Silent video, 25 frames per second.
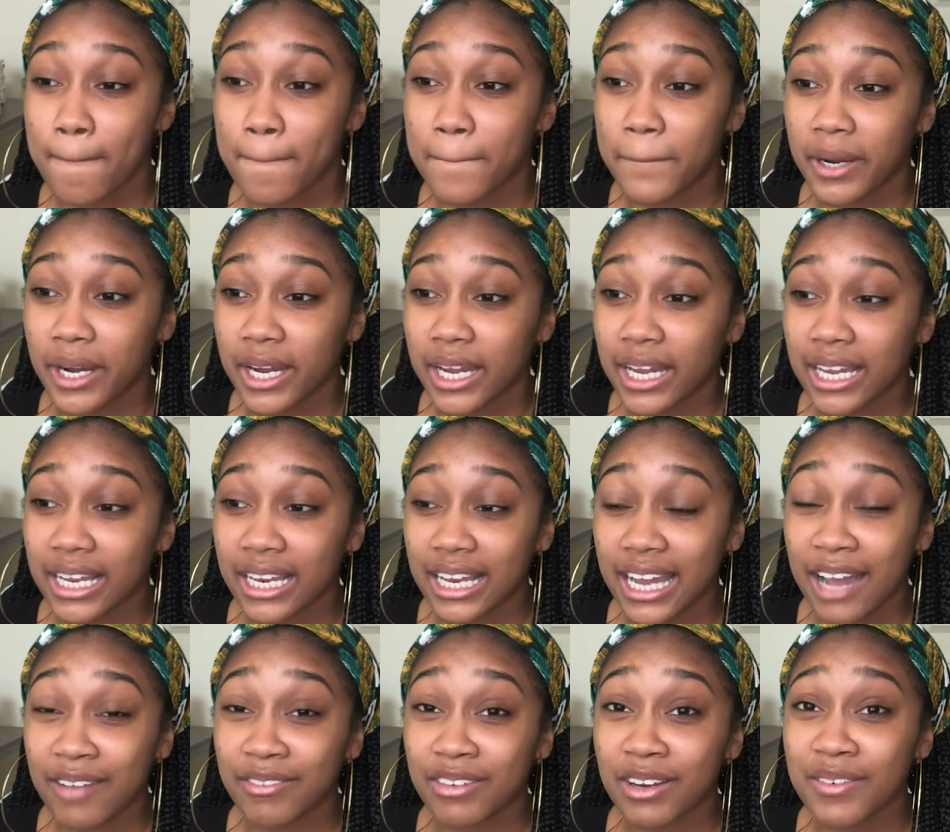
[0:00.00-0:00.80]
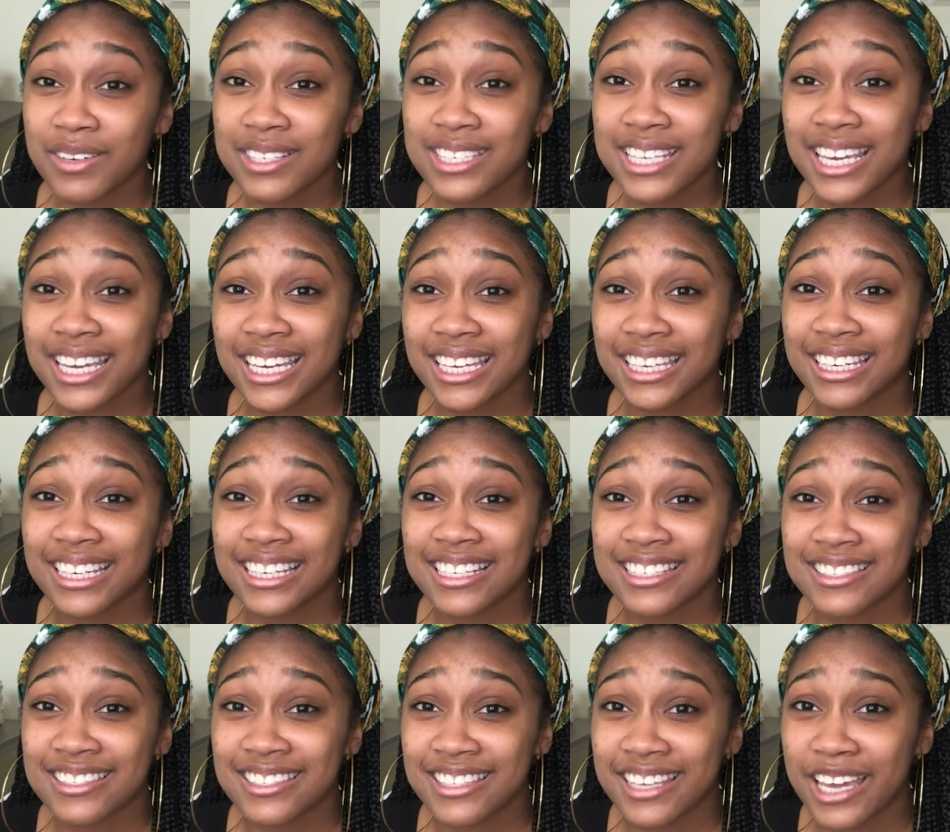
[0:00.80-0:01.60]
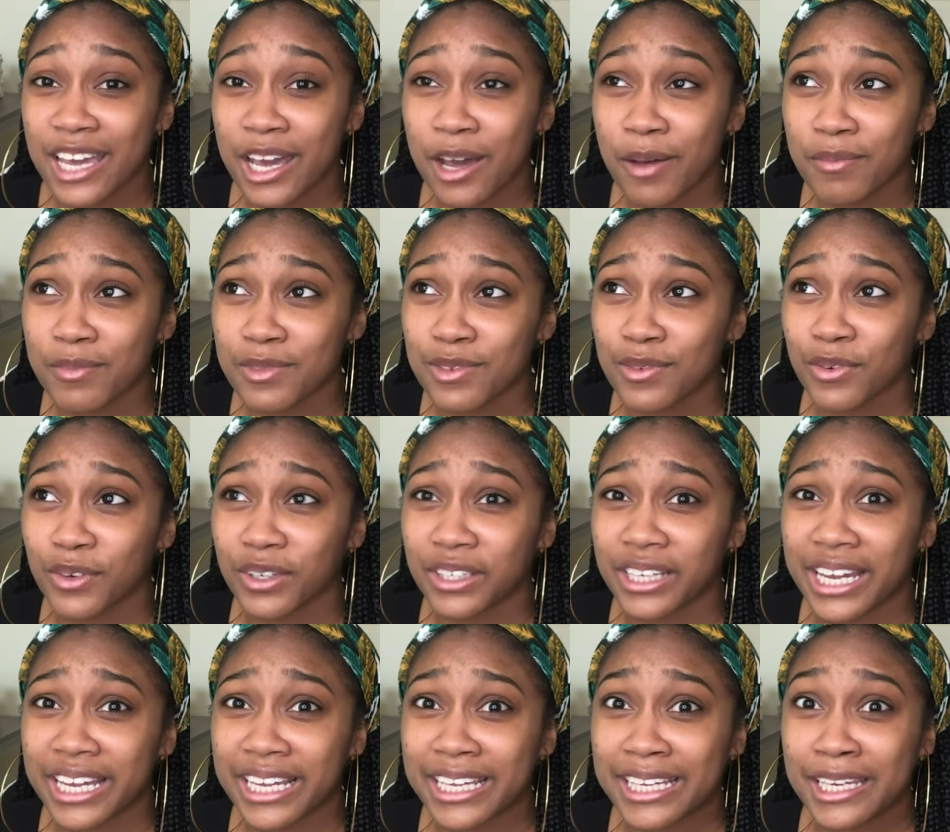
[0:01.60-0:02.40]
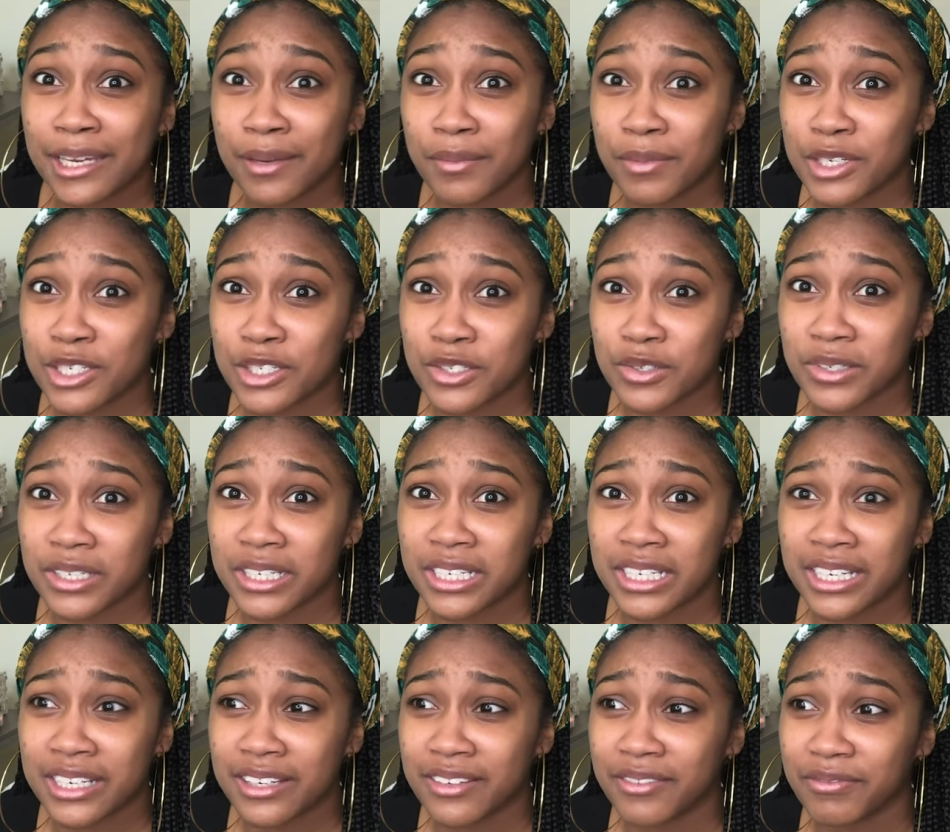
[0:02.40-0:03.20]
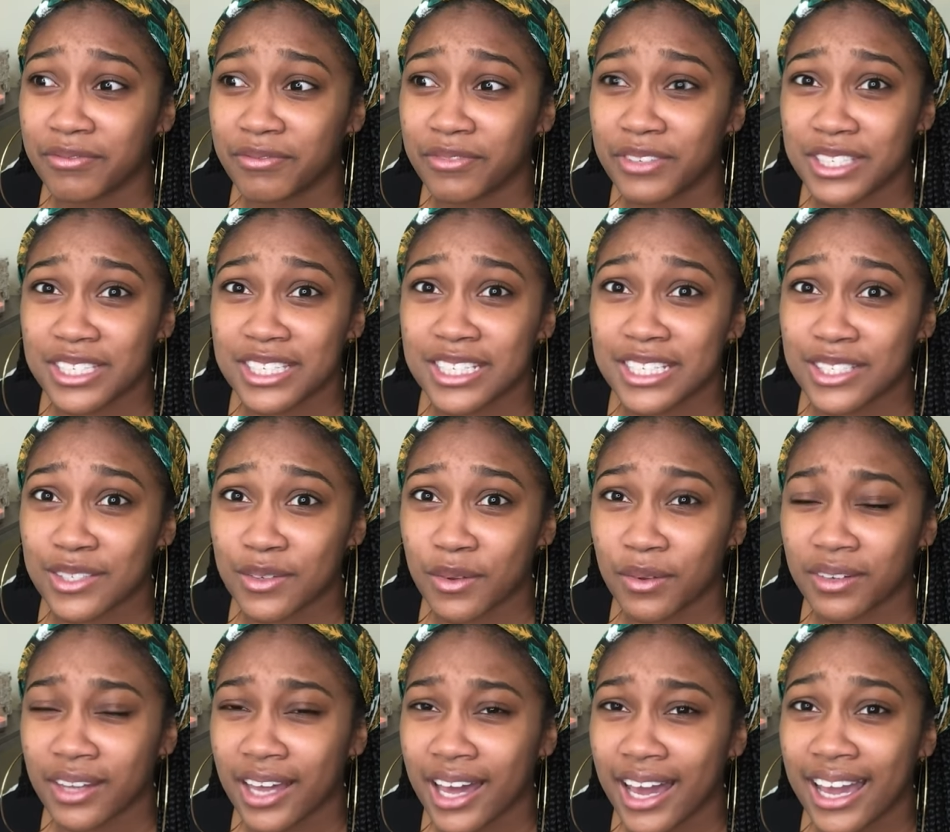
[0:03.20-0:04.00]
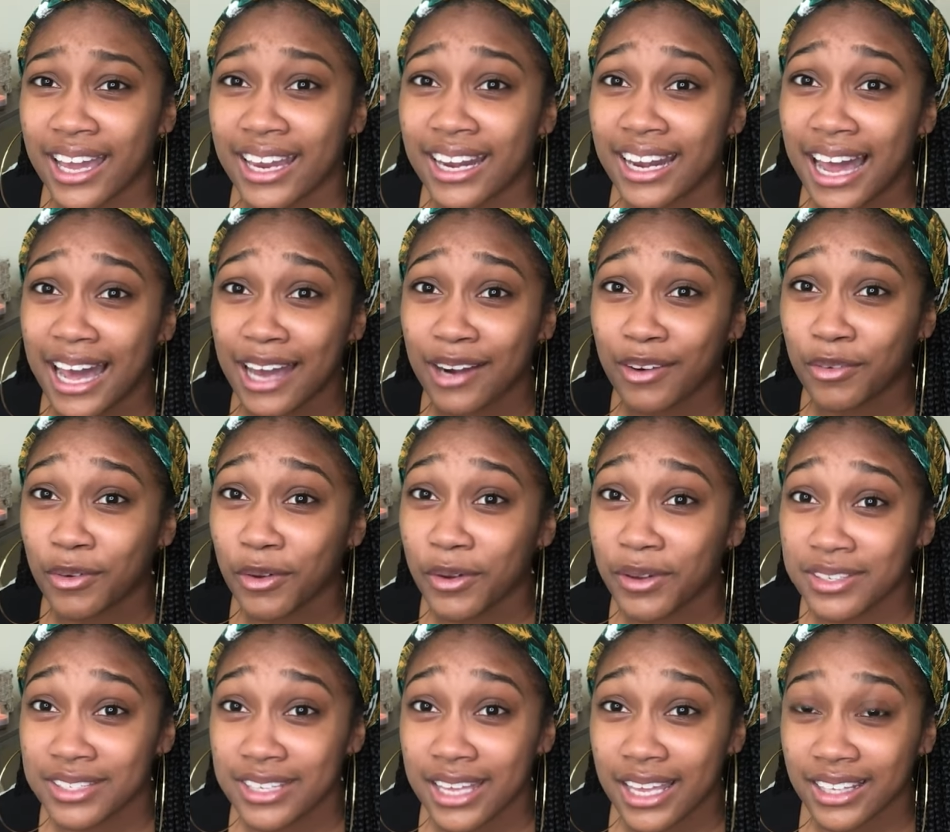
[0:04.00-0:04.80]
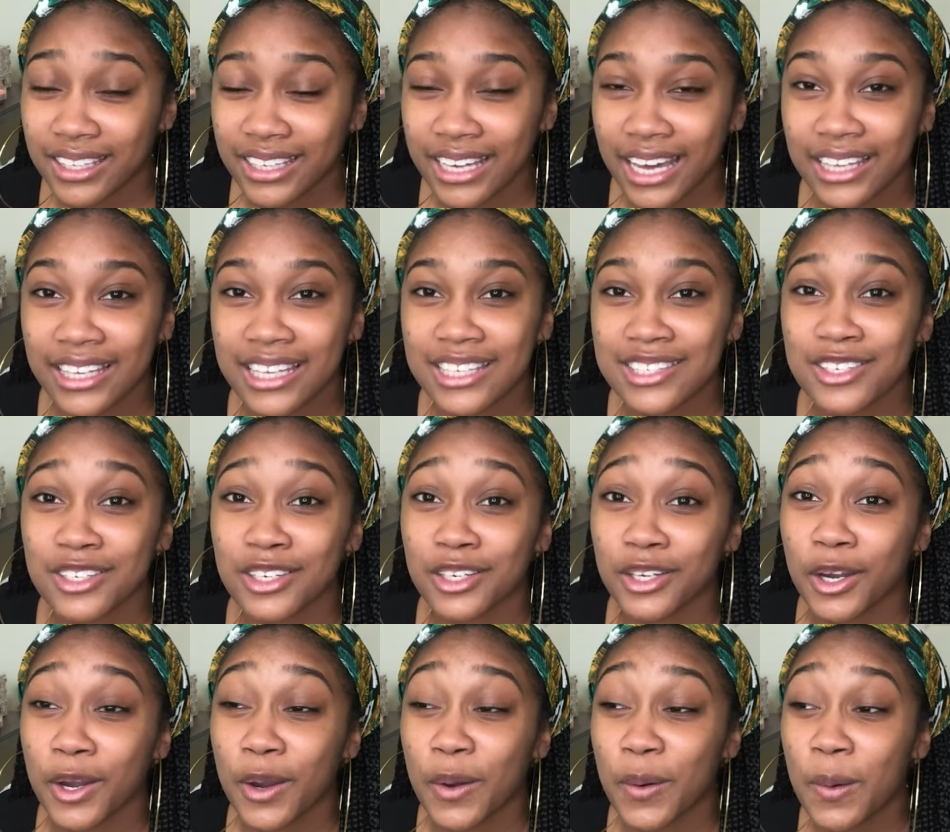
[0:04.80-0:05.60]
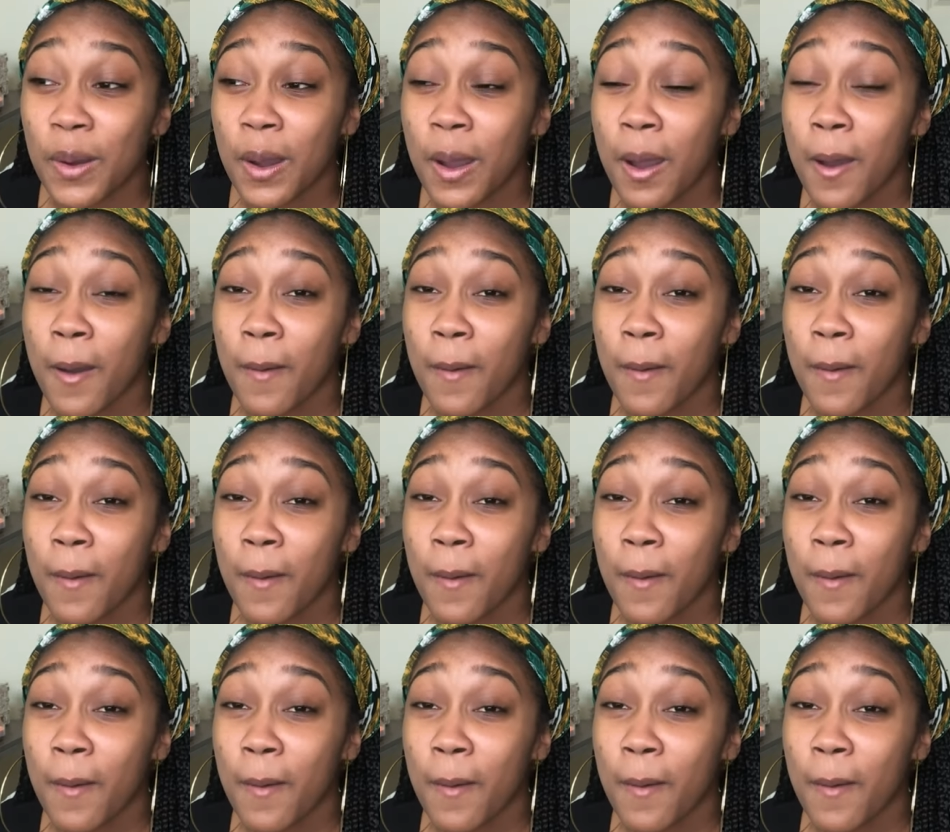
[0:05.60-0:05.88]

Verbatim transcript: But I've never taken exams for like chemistry and physics online. I don't know exactly how that's gonna go,